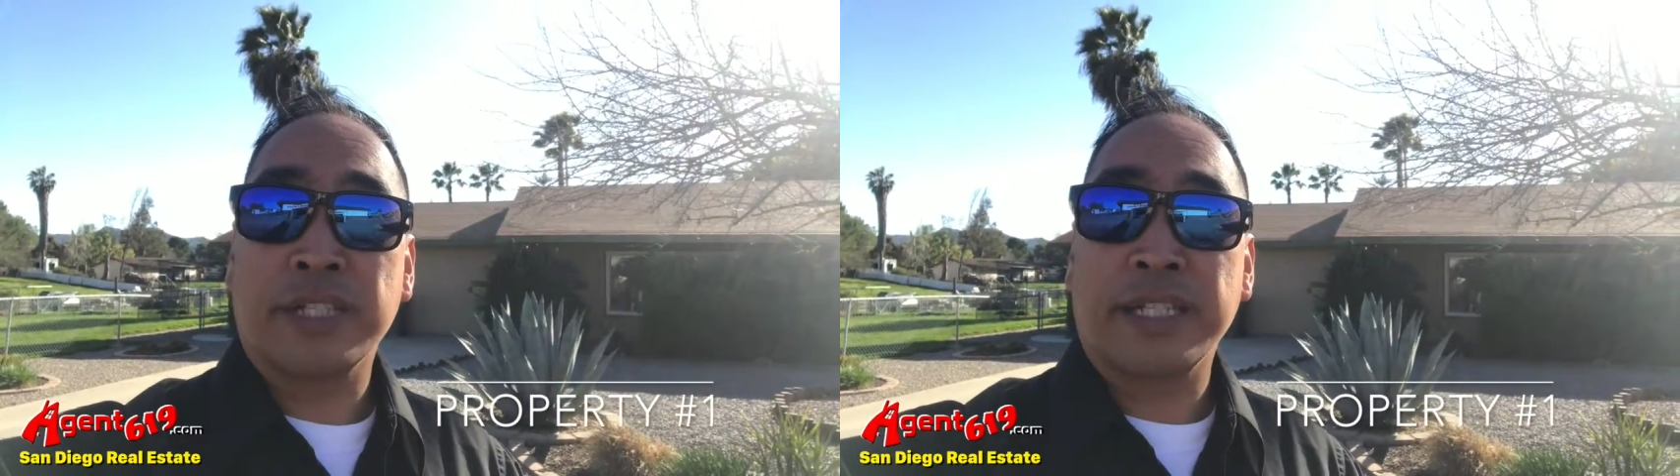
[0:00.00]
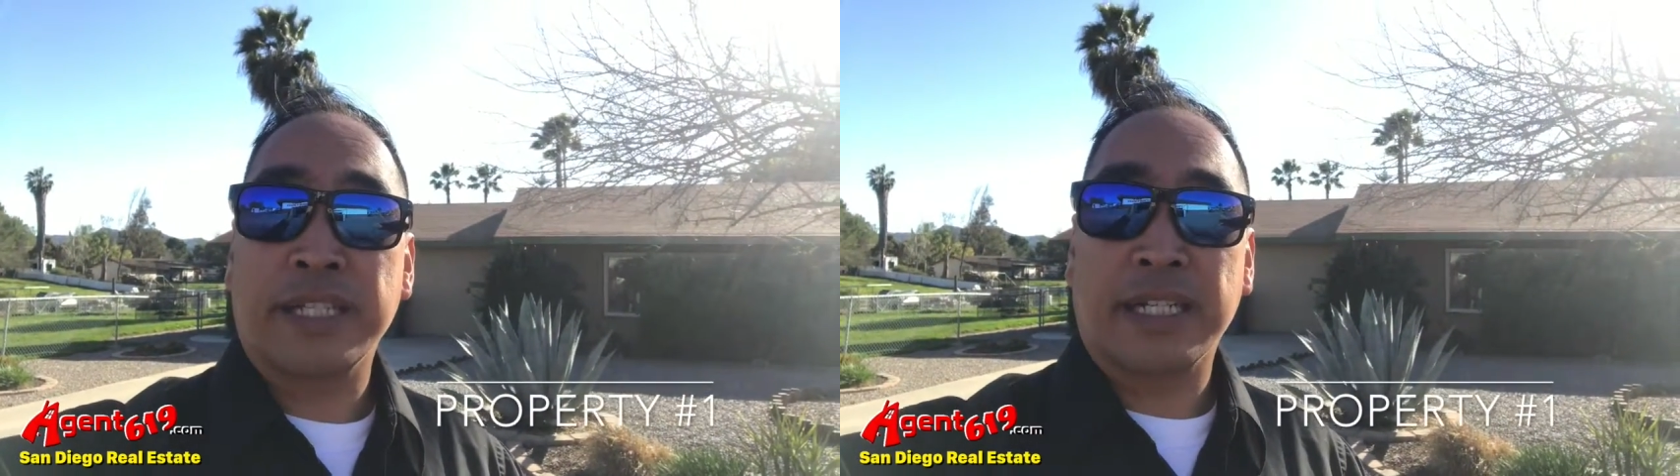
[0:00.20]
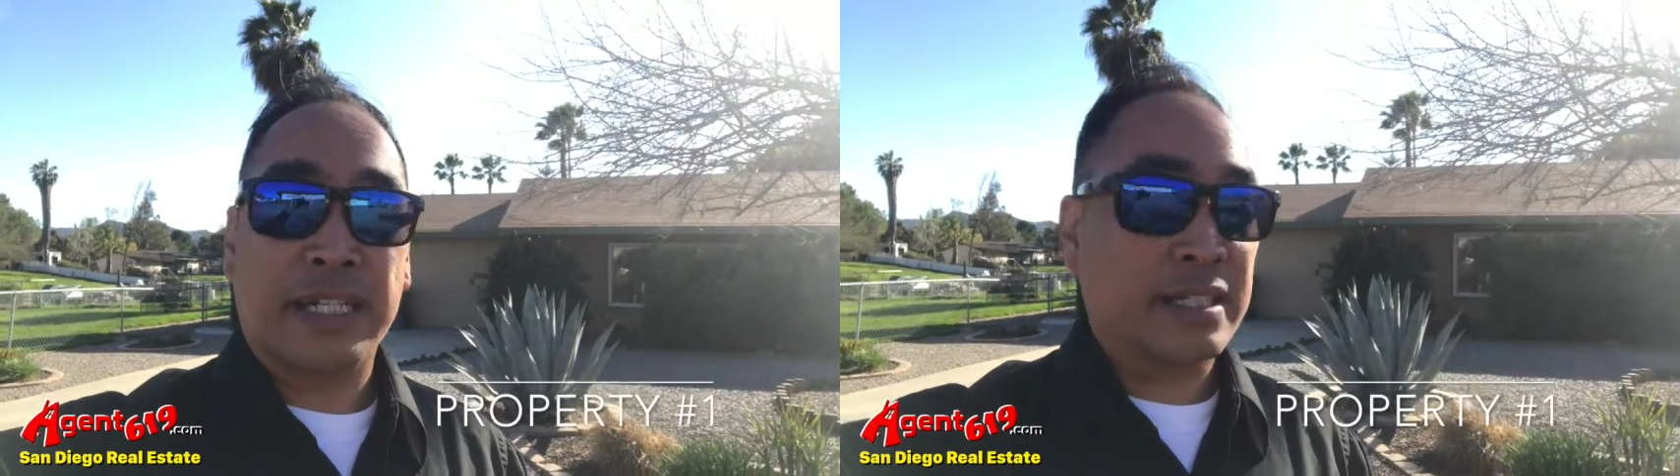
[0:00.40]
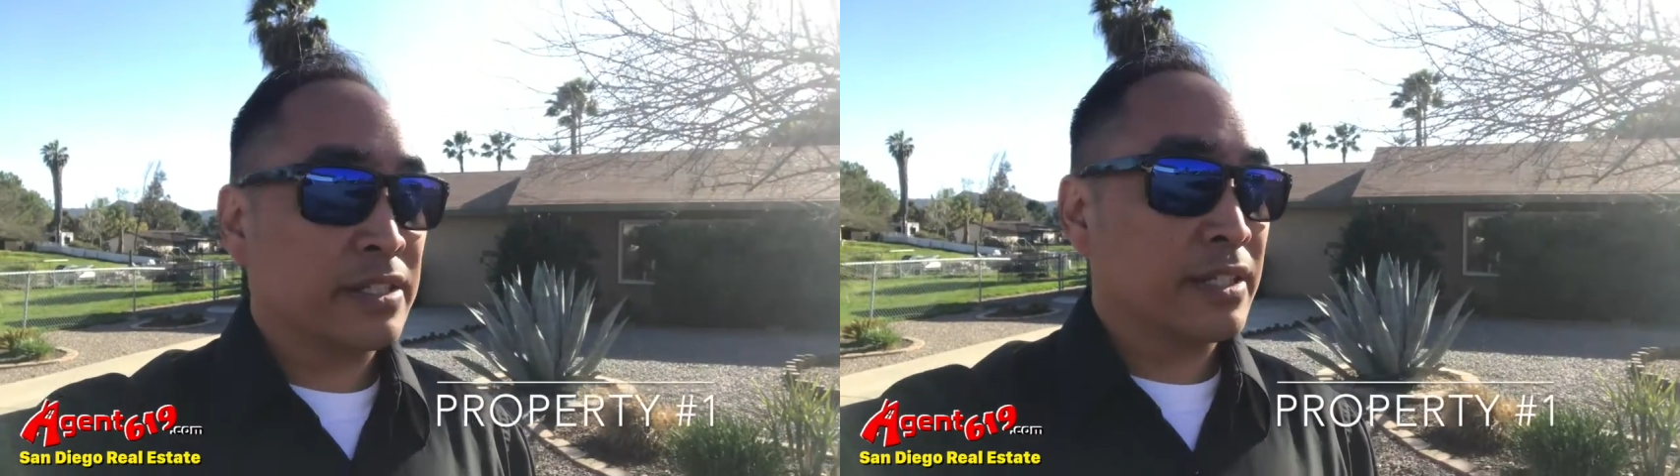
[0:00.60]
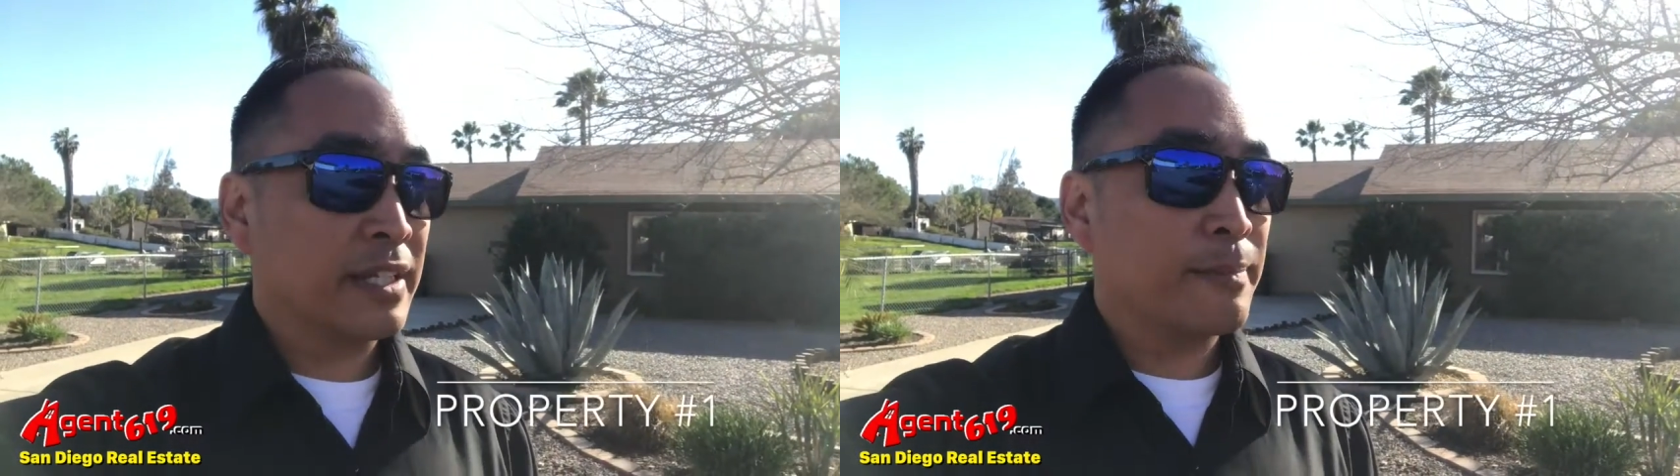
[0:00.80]

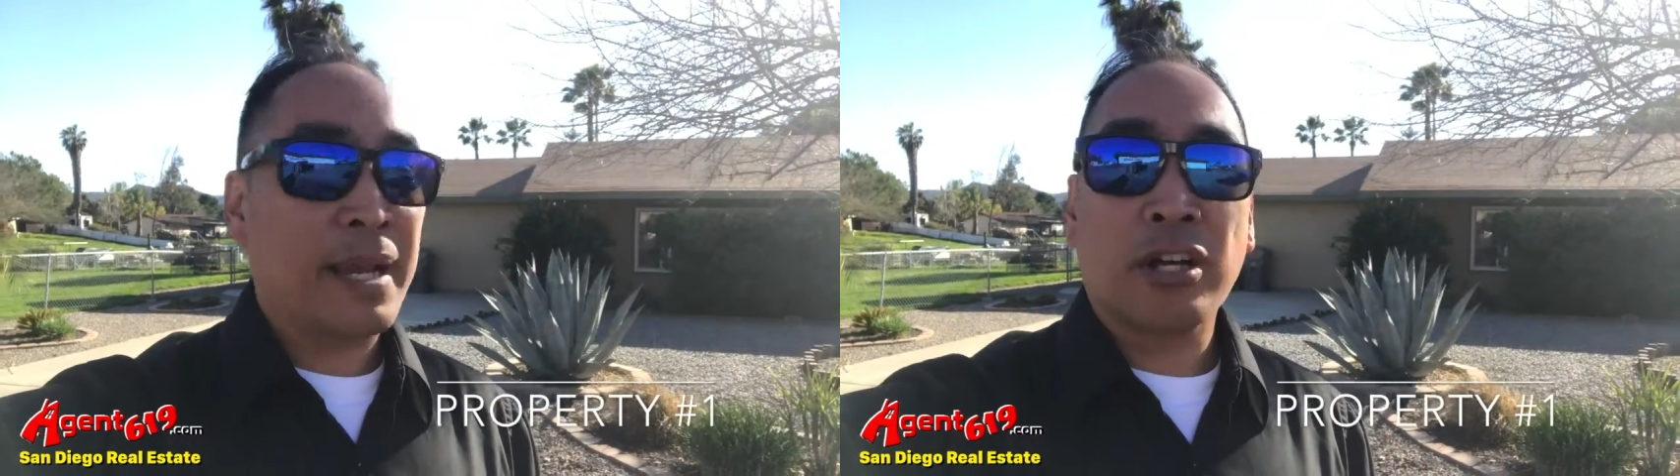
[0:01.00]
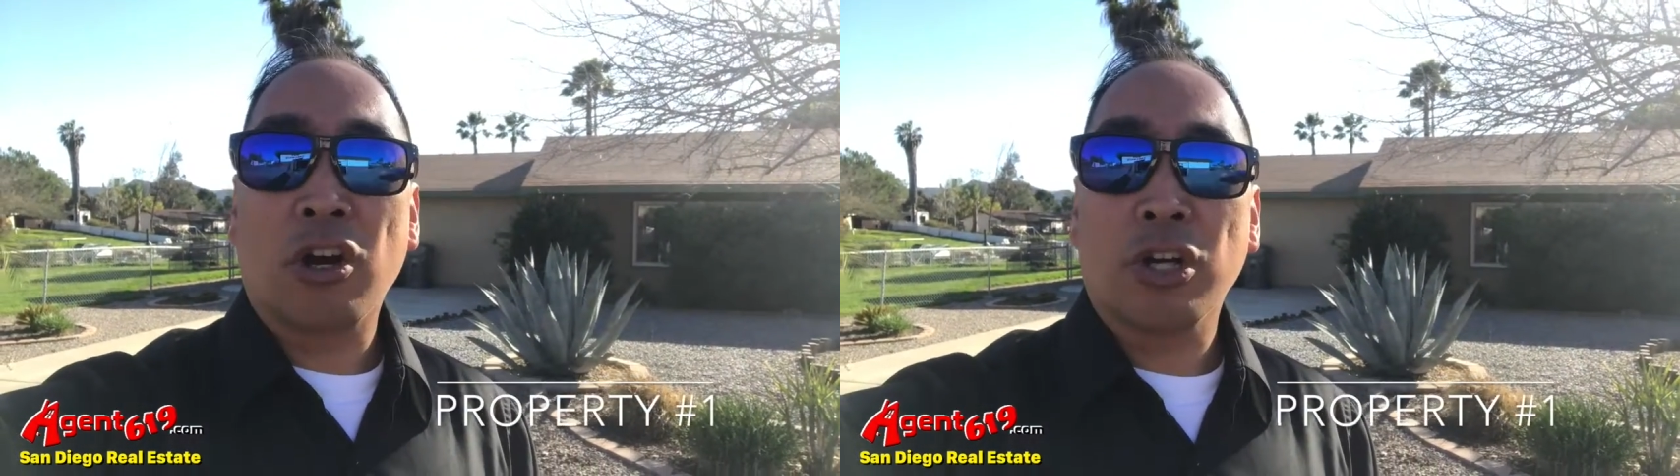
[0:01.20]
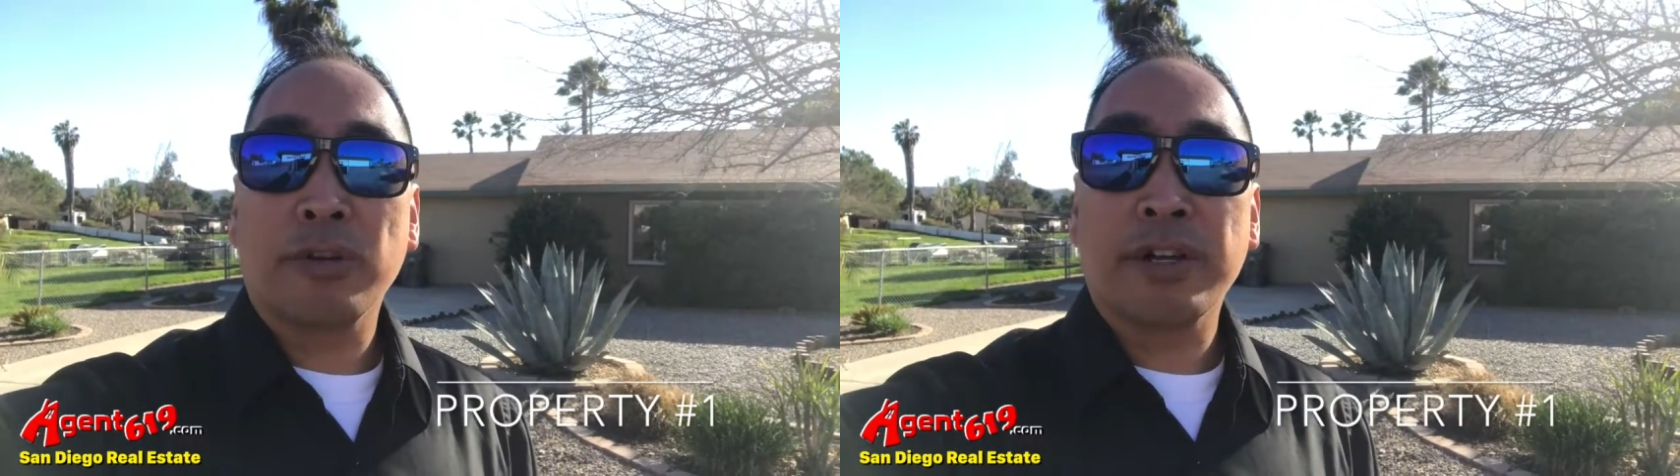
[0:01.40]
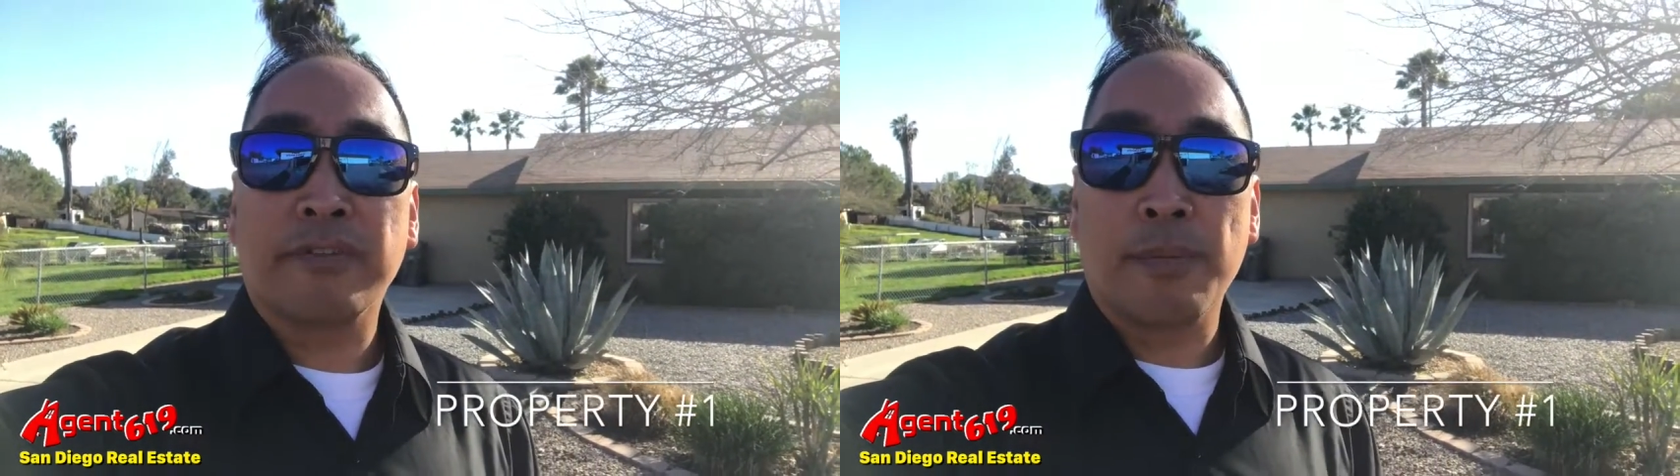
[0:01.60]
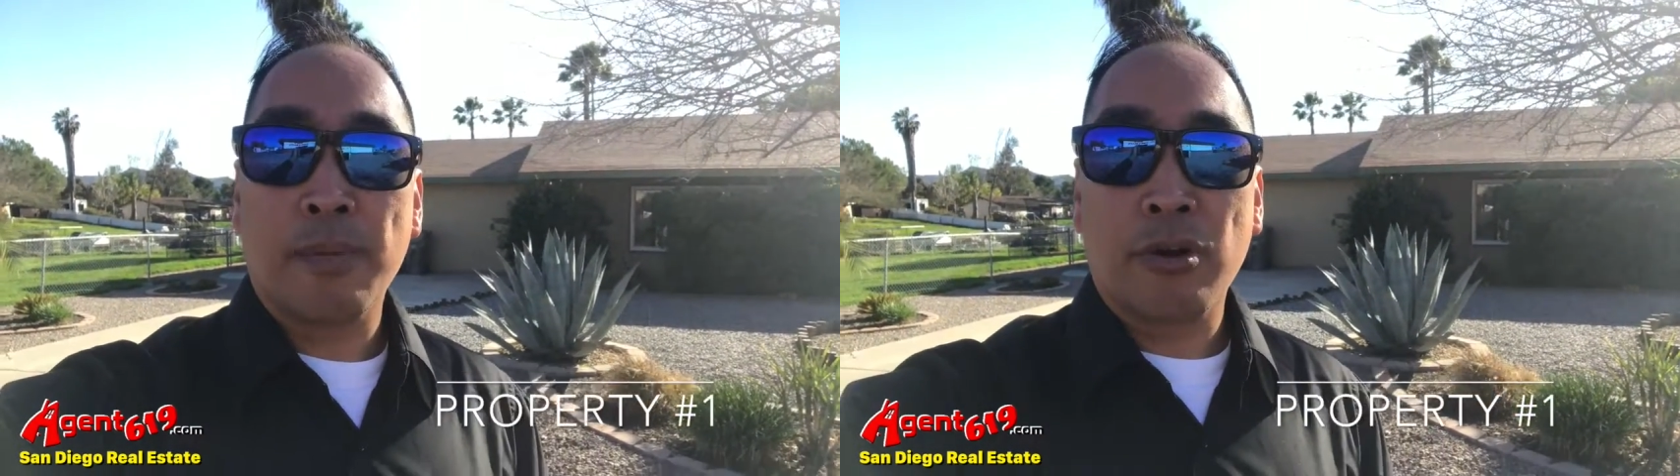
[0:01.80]
the main artery
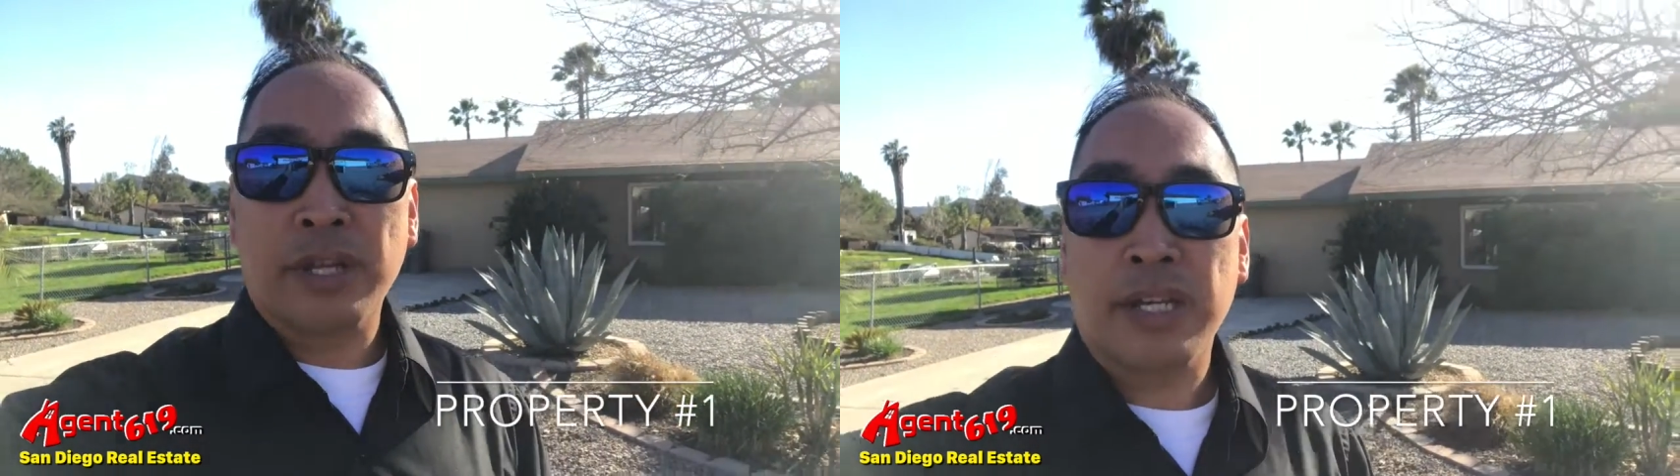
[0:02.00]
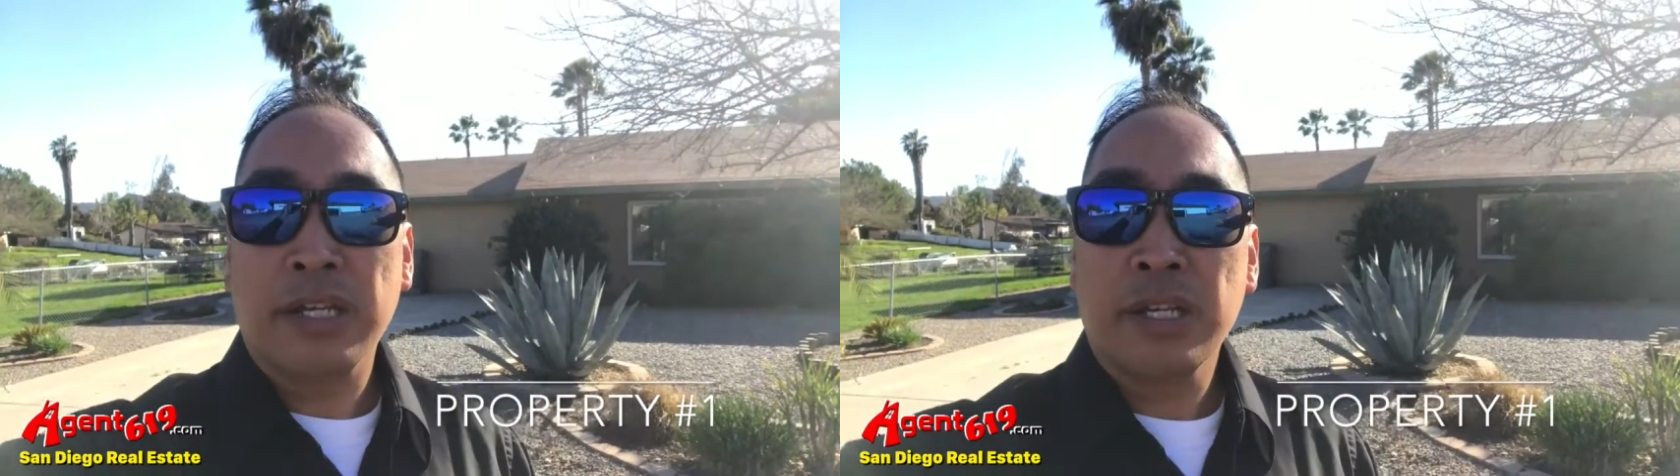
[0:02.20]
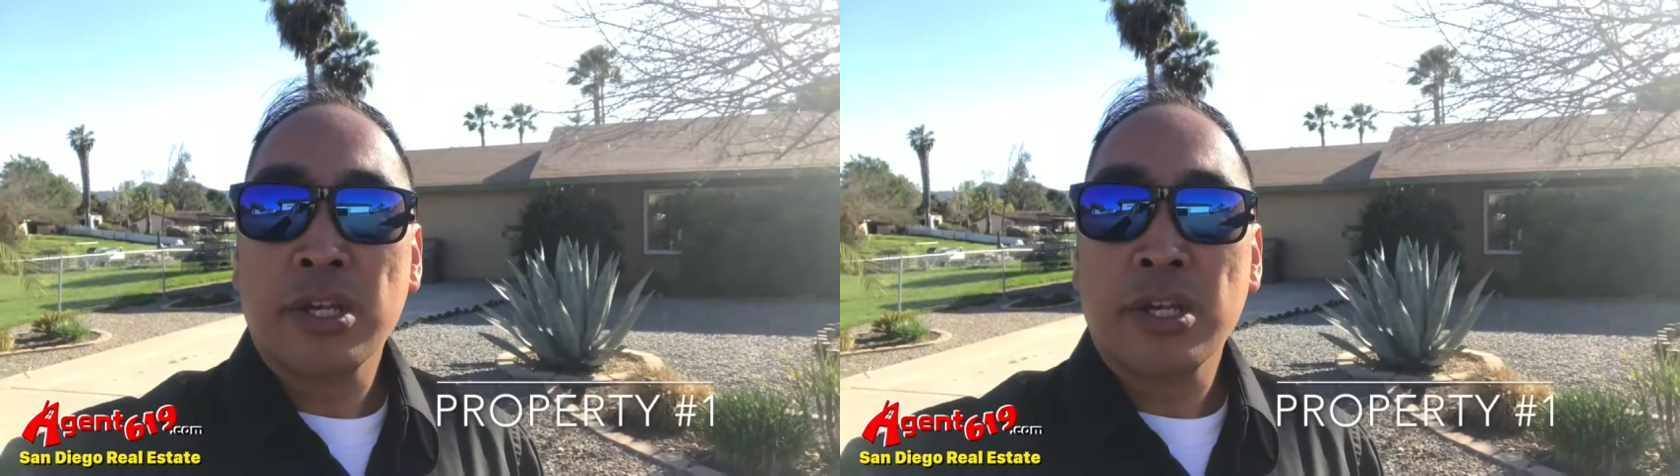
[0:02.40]
of Ramona.